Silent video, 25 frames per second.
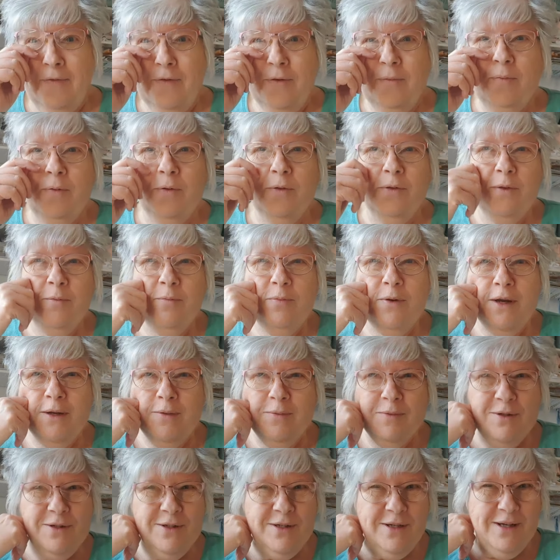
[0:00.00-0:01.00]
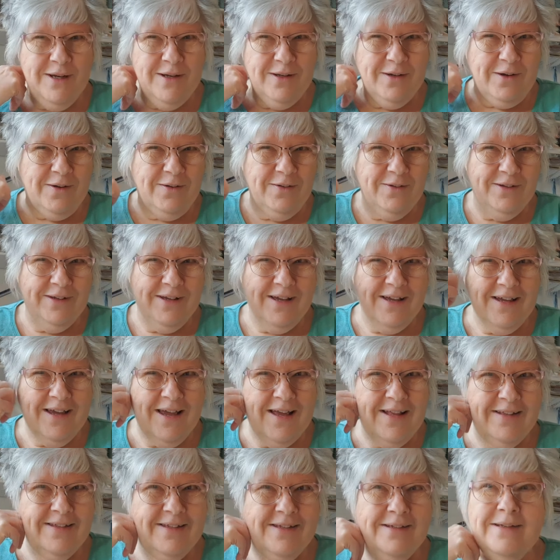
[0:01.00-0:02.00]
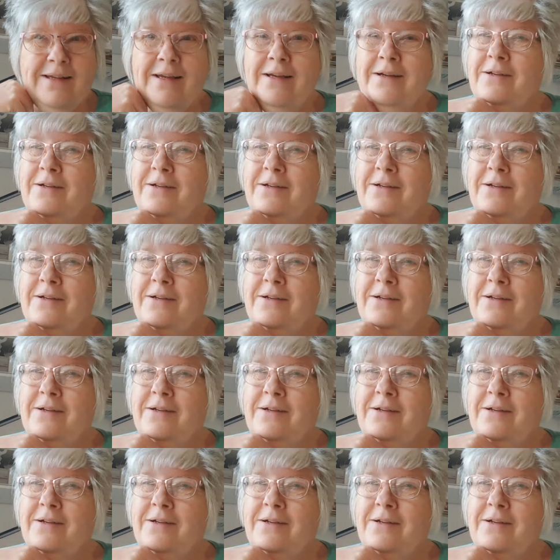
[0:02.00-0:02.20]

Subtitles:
to put the bread machine on again today,